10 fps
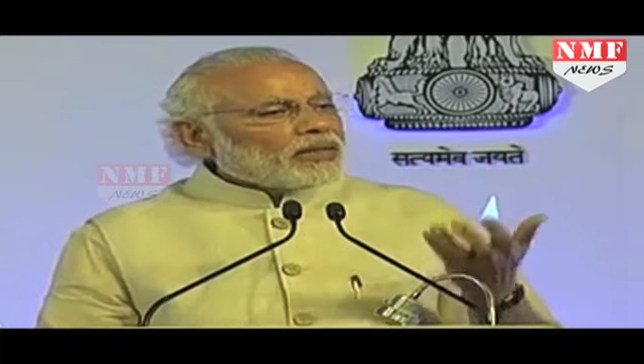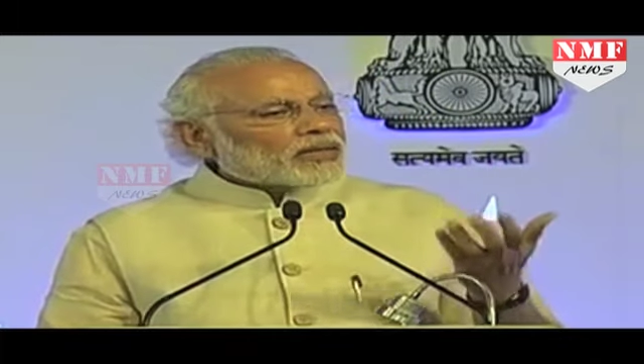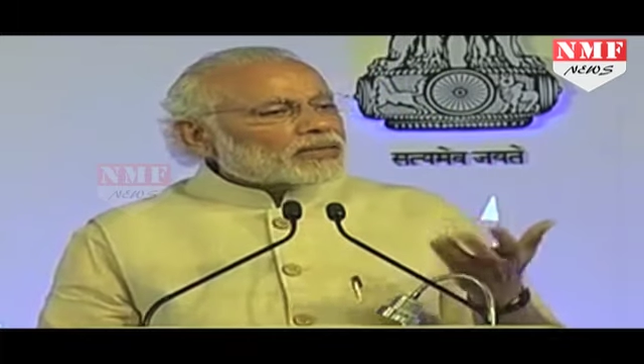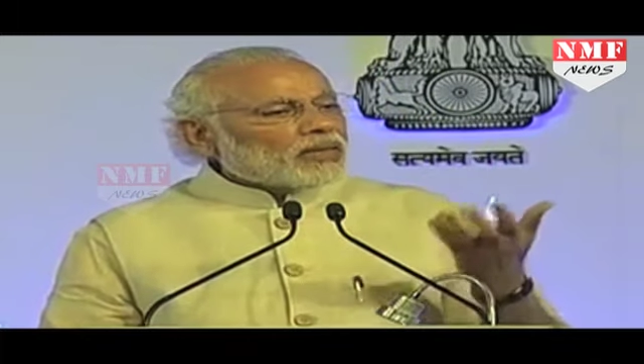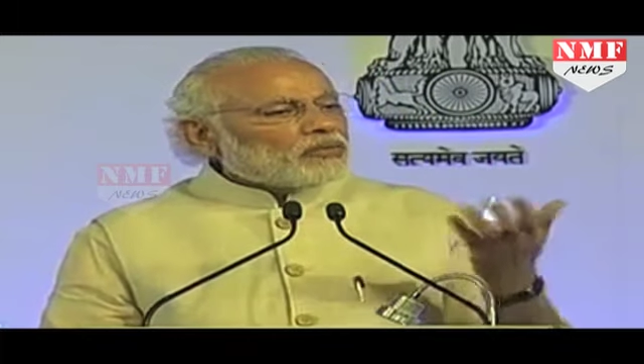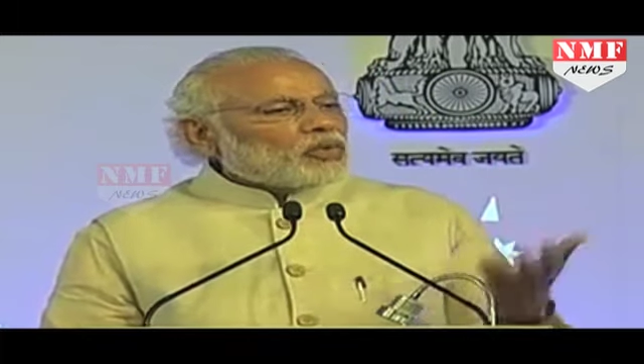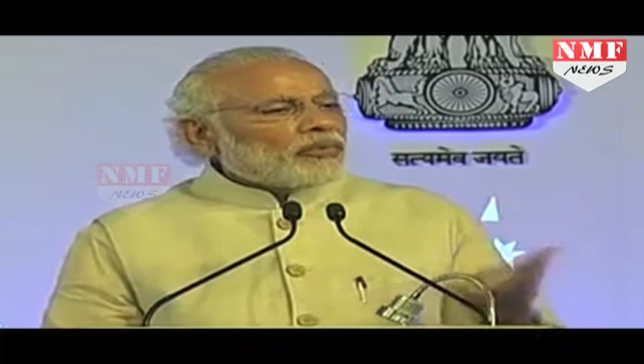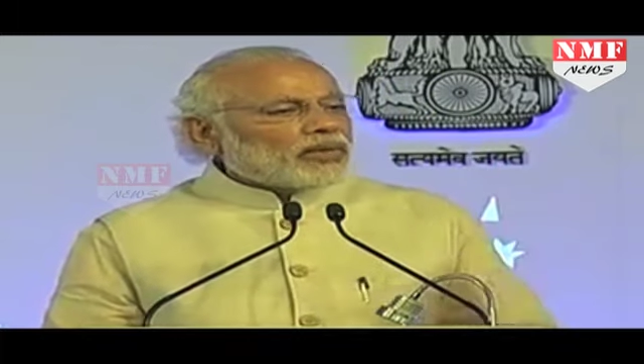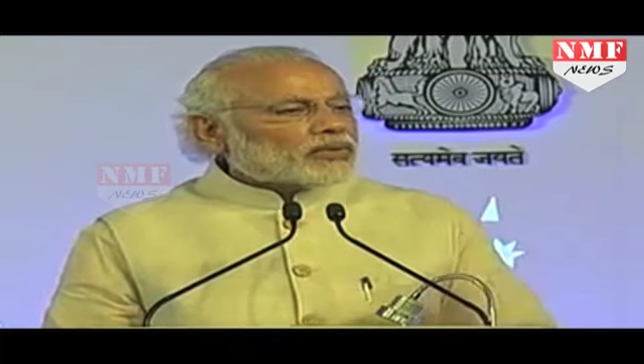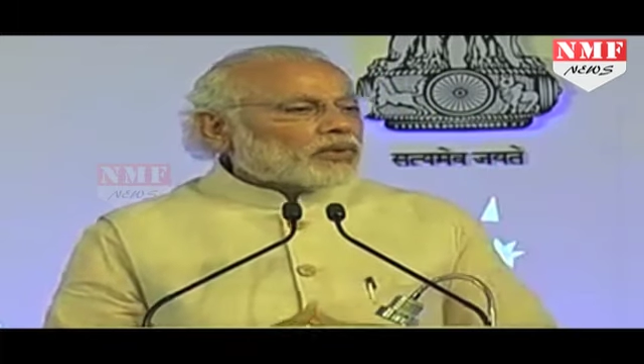national
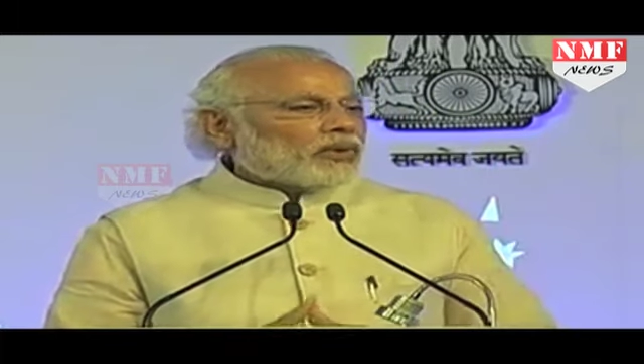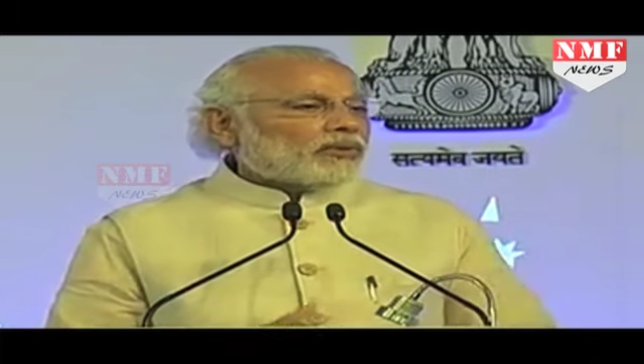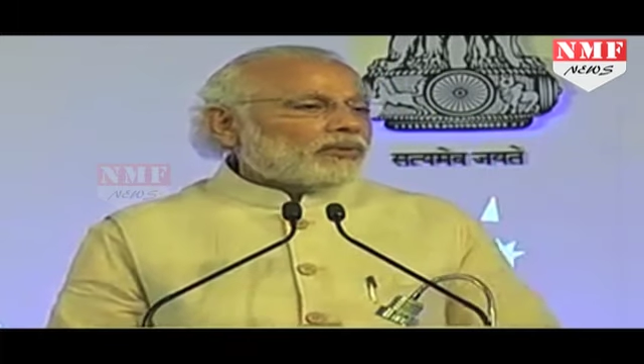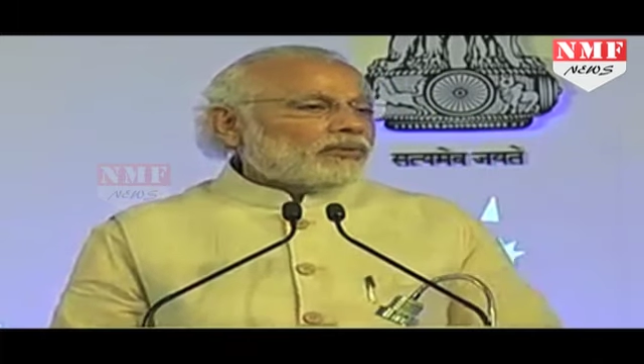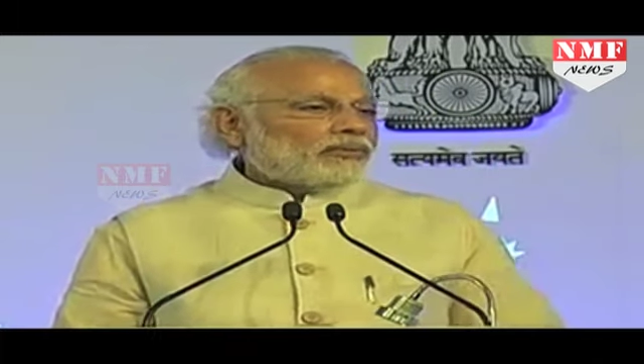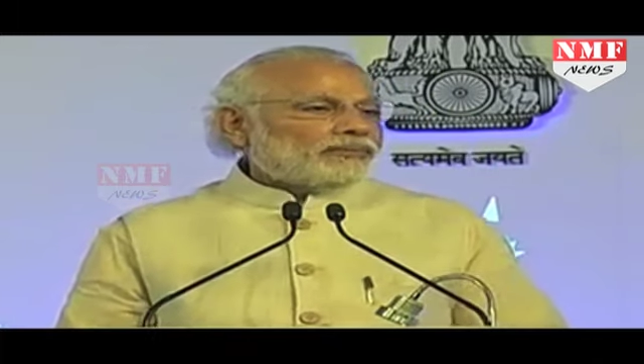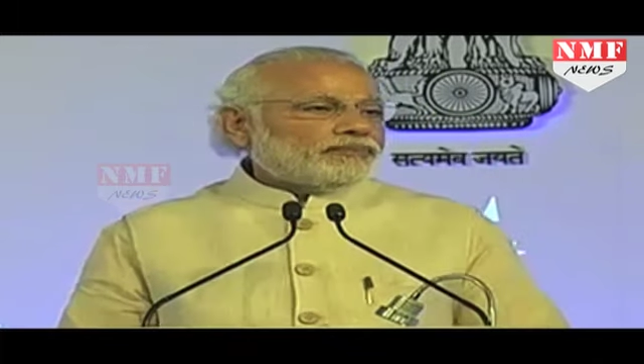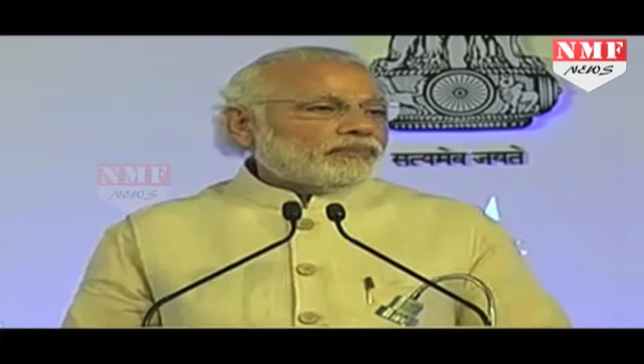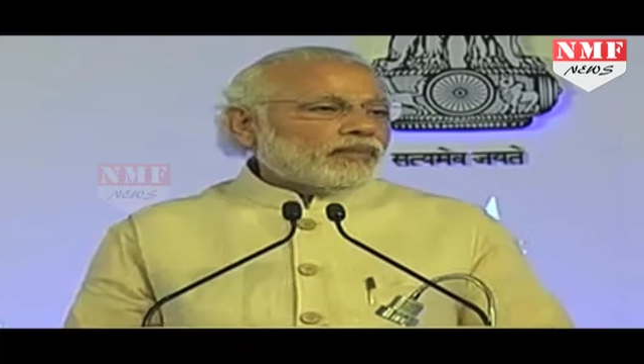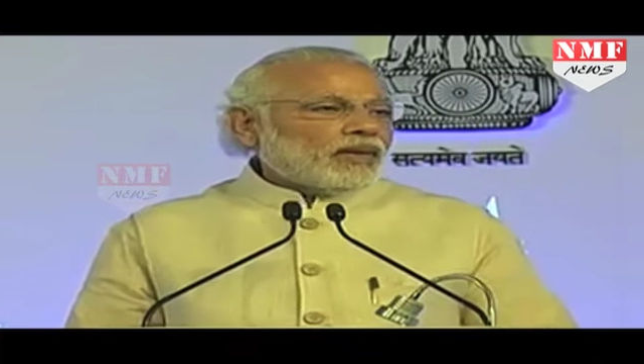movement showed
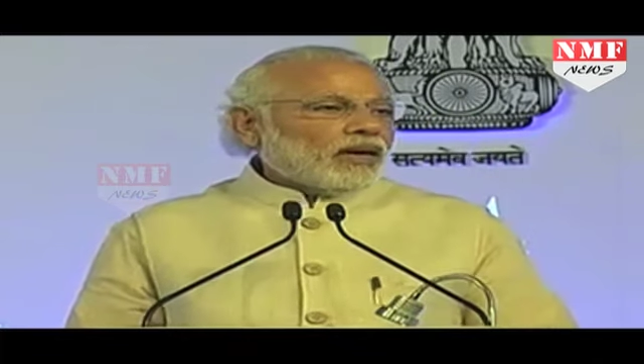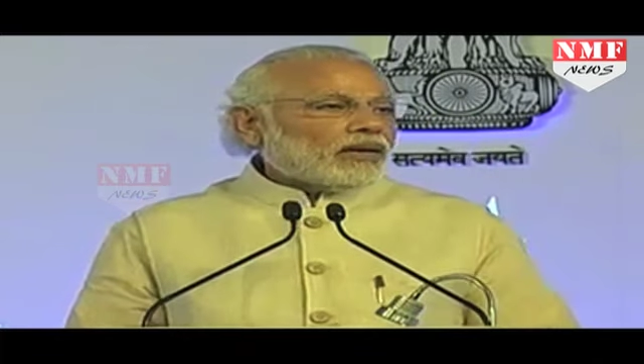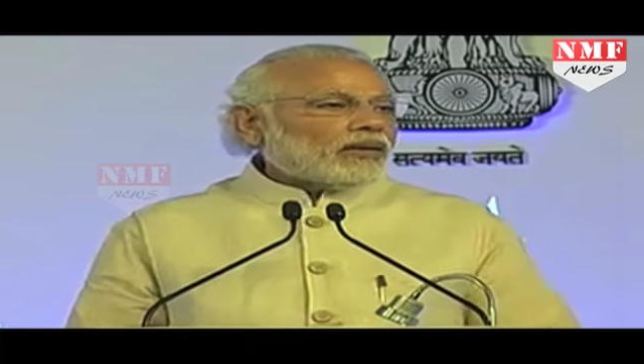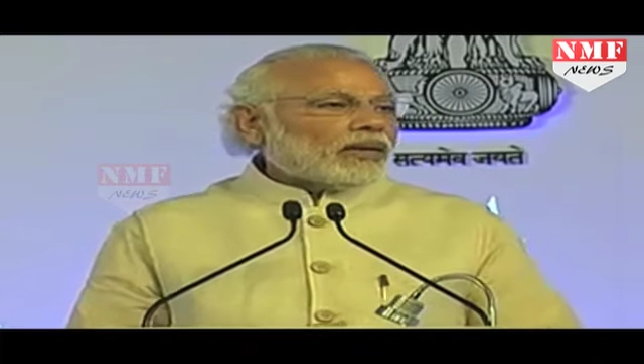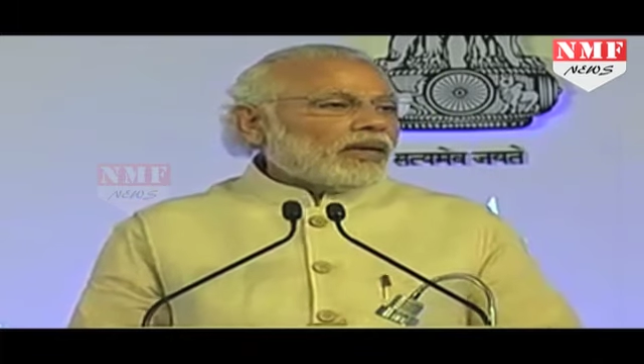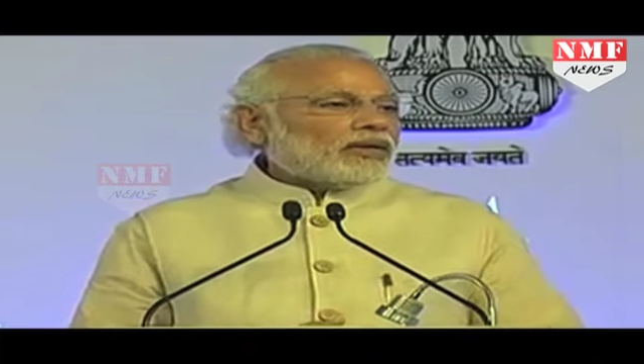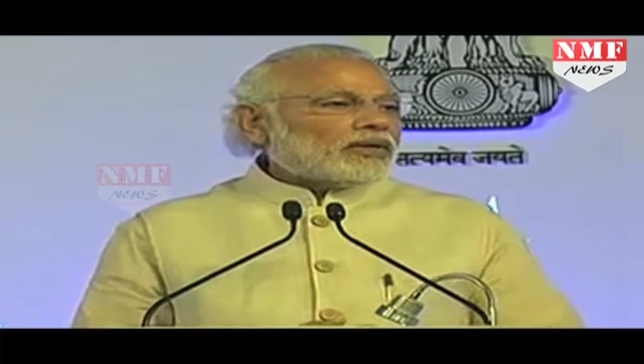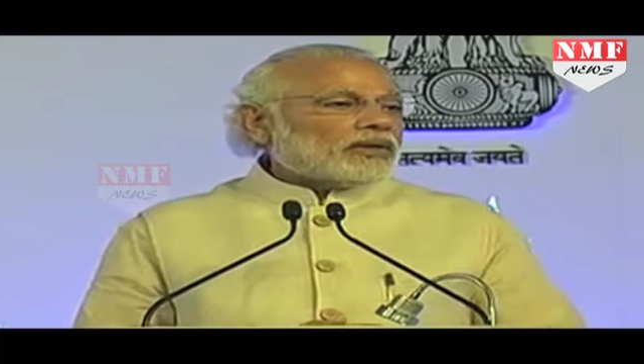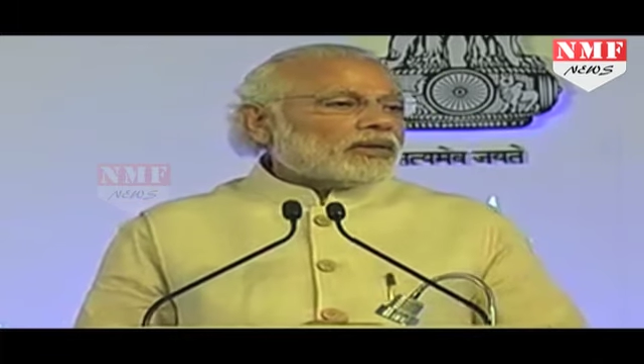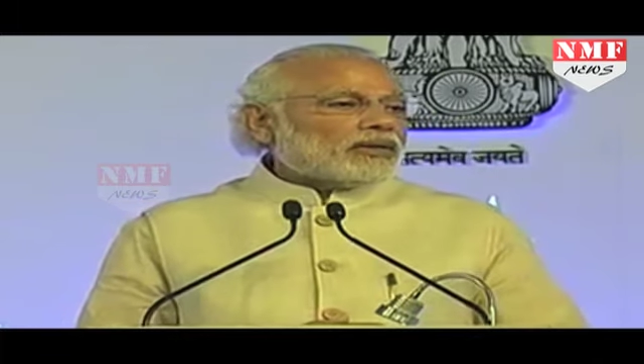other
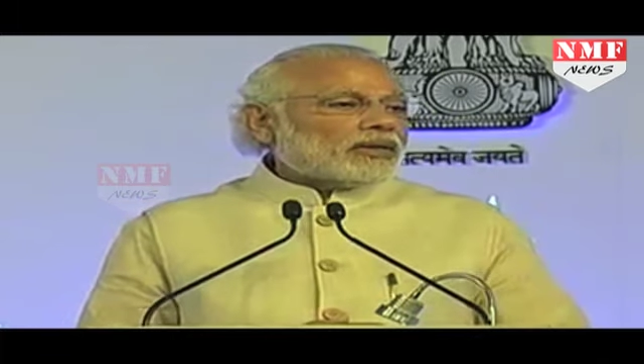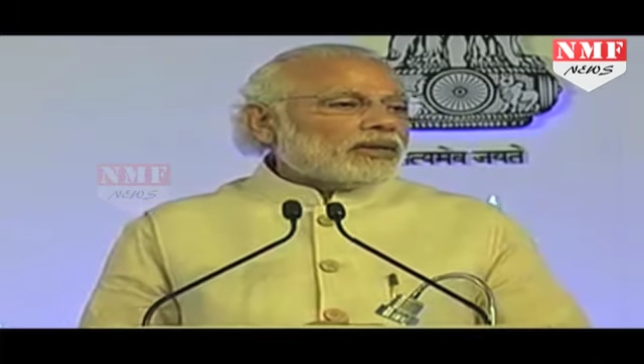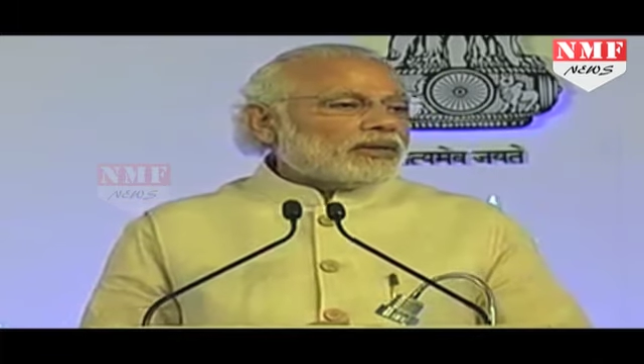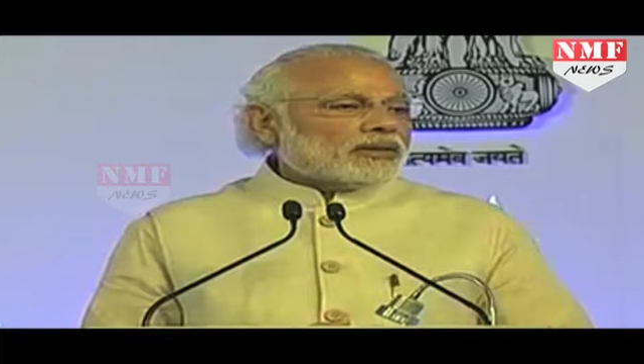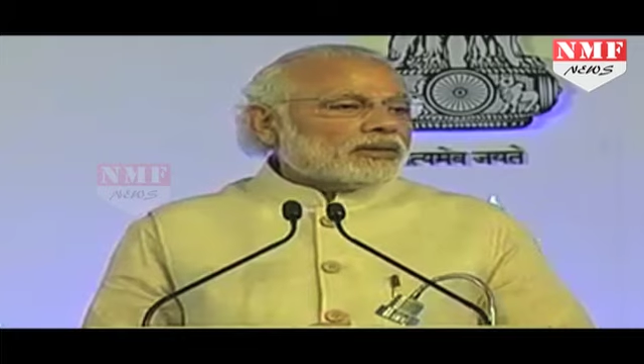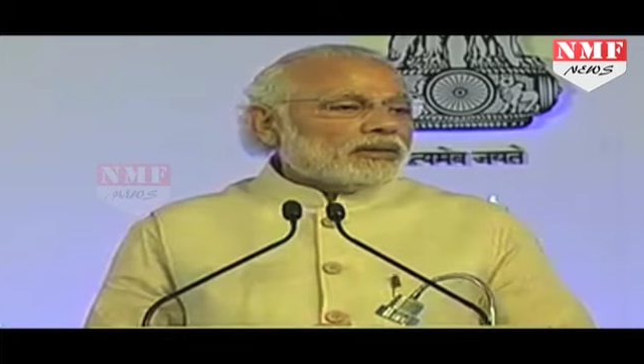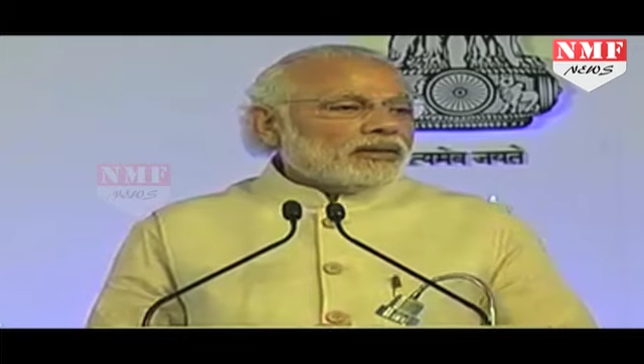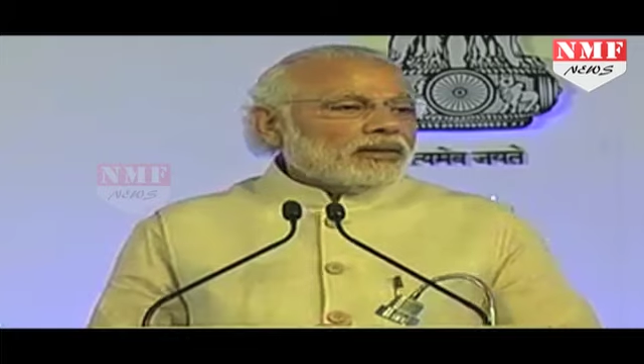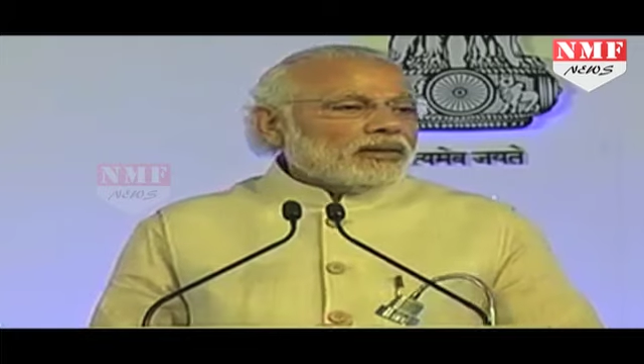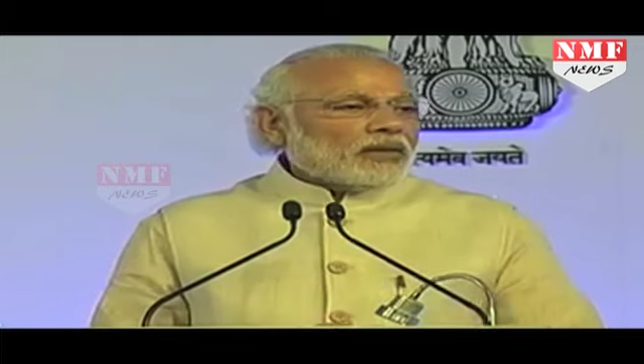Asian countries
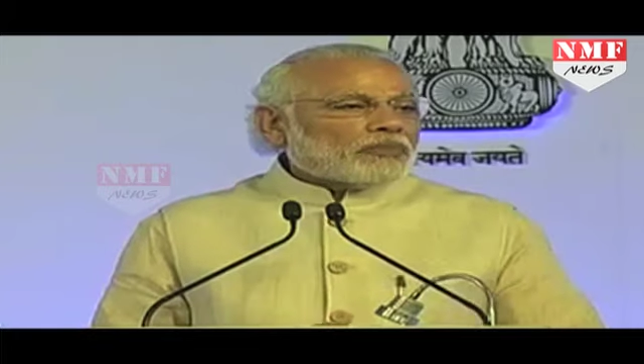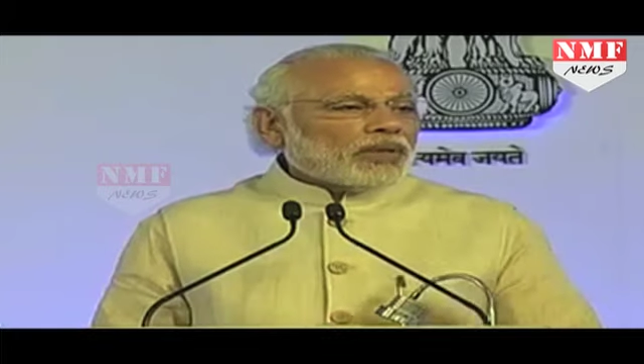that